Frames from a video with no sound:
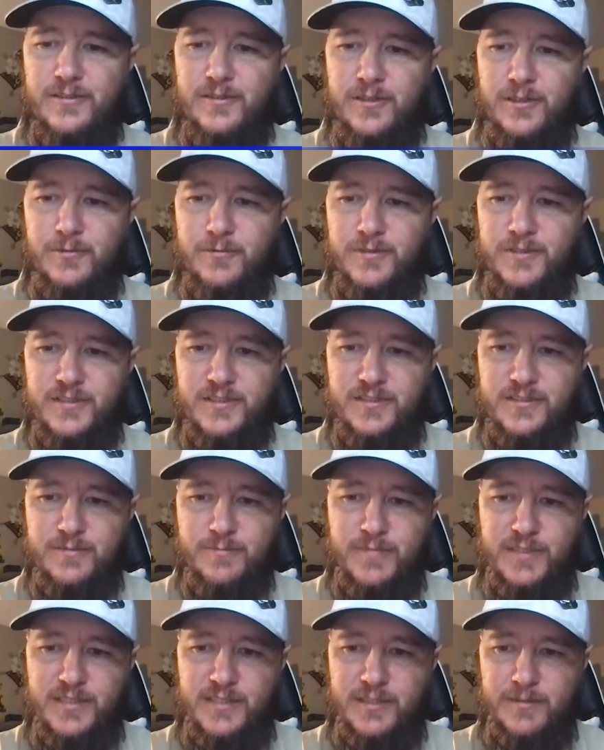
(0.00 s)
No one is
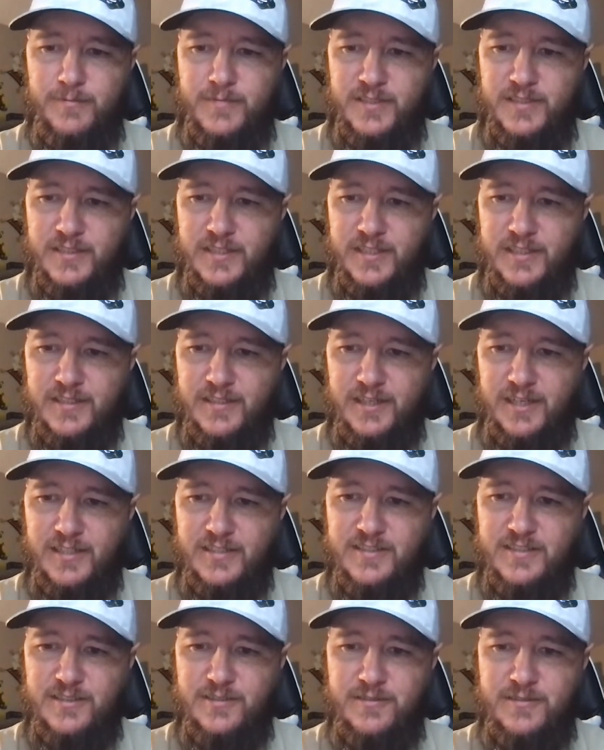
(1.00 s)
beating me yet. I
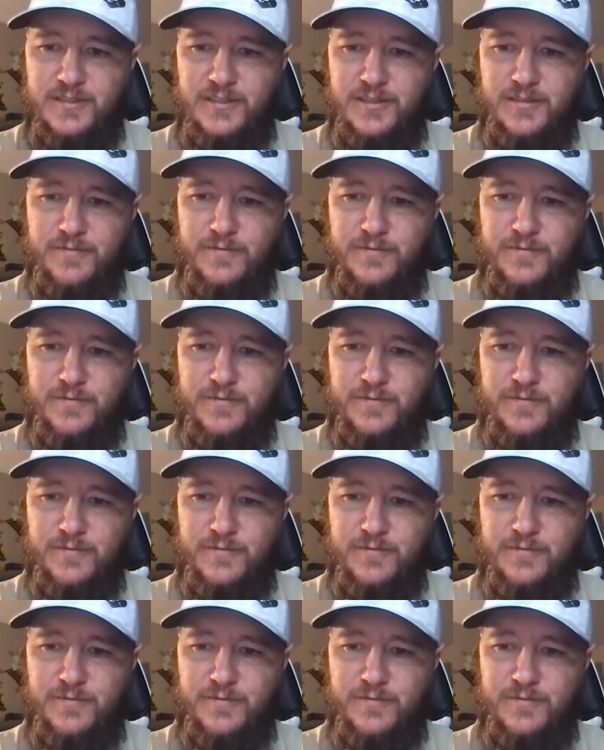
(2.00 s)
still need